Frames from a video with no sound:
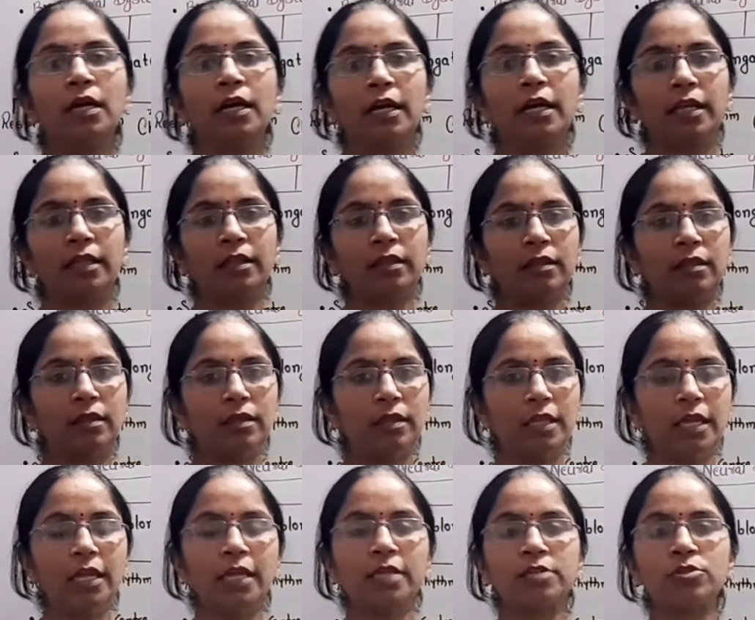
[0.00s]
In
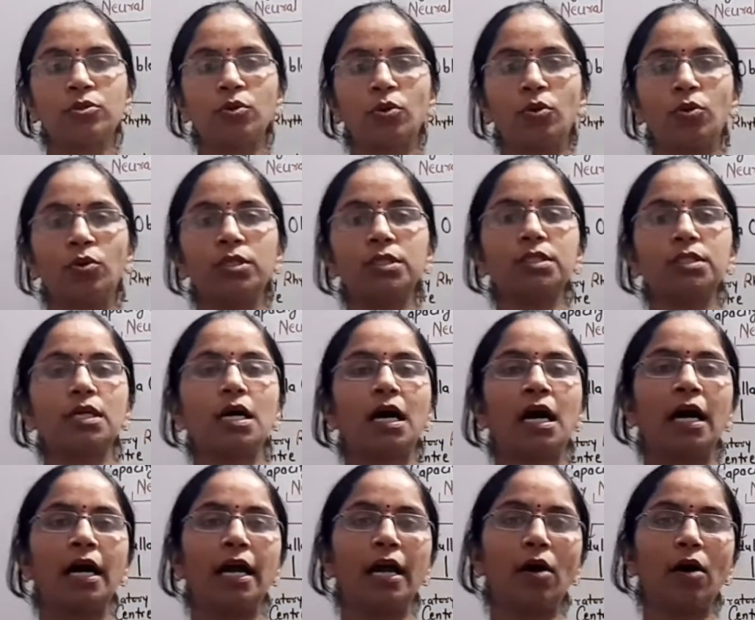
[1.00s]
these notes,
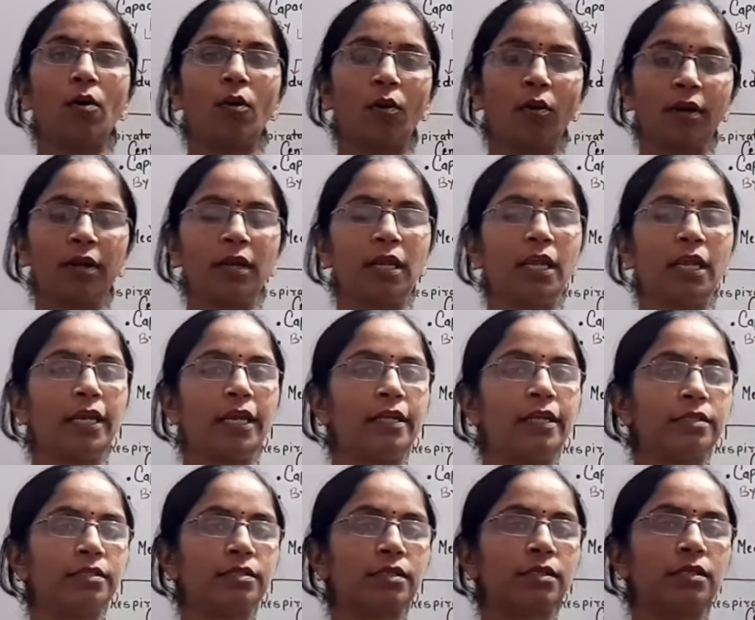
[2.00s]
I only
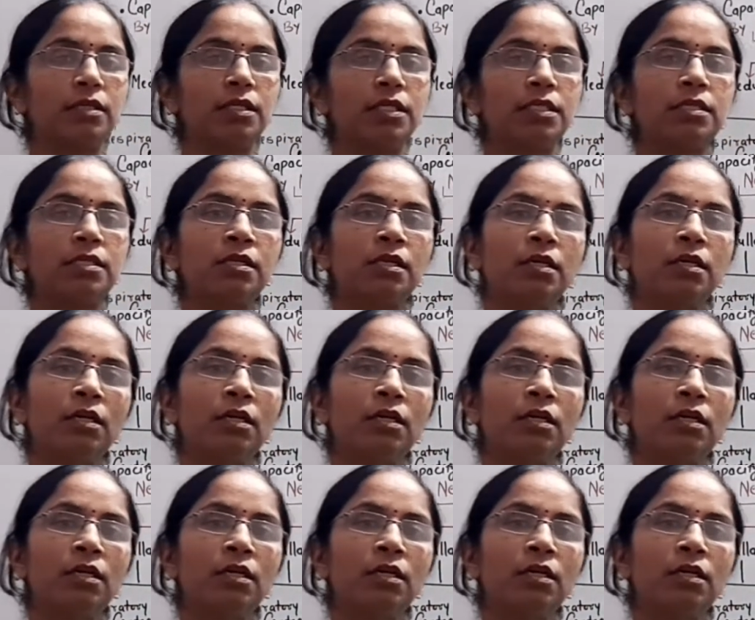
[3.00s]
discuss